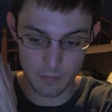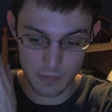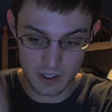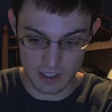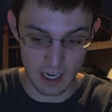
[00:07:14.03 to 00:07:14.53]

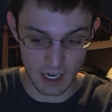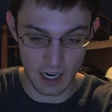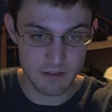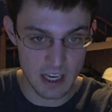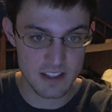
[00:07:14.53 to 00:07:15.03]
because
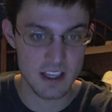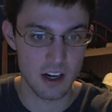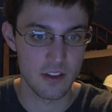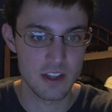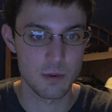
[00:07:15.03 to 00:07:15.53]
I tested
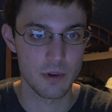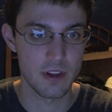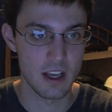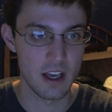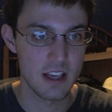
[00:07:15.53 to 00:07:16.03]
on this one,
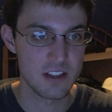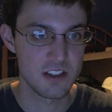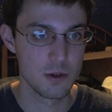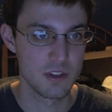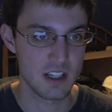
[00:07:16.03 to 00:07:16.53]
the
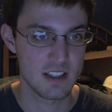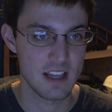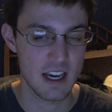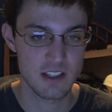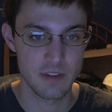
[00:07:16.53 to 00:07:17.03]
S26
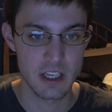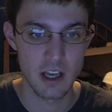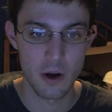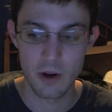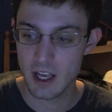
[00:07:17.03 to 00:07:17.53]
Tech's
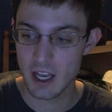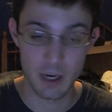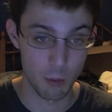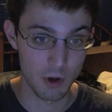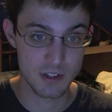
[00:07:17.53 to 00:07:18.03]
video, and
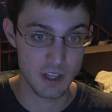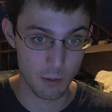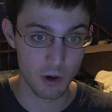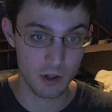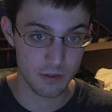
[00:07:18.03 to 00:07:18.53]
it
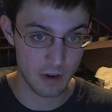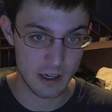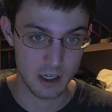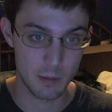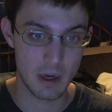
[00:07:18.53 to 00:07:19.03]
worked
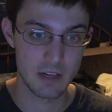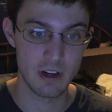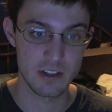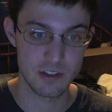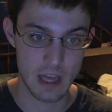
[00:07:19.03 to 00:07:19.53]
fine on my
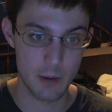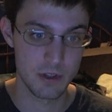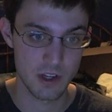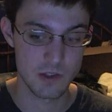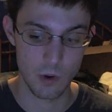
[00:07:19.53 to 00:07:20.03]
device, so that
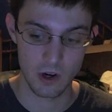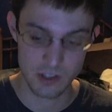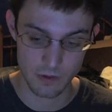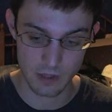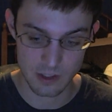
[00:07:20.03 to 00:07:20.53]
one does work.
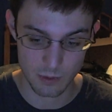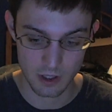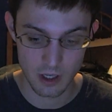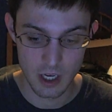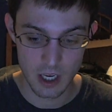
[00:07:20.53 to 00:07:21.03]
So if you guys
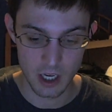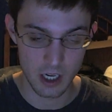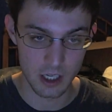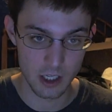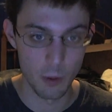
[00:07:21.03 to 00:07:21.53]
want
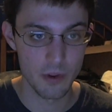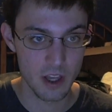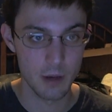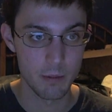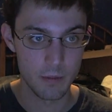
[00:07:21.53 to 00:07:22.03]
to go with
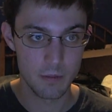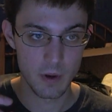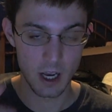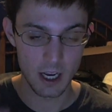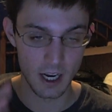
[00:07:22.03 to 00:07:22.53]
him,
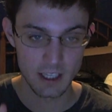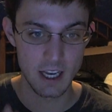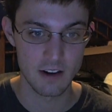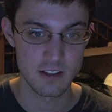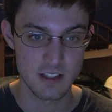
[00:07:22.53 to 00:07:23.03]
I
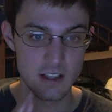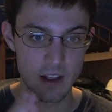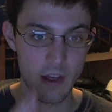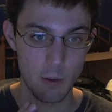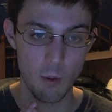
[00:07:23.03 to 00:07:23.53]
guarantee
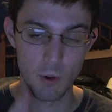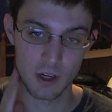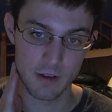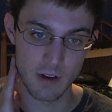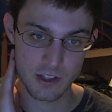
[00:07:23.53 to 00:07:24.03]
that will
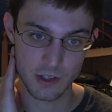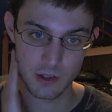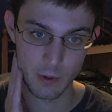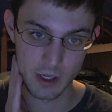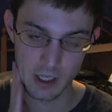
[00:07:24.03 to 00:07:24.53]
work eventually
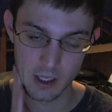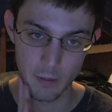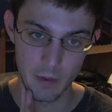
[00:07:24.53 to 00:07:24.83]
when he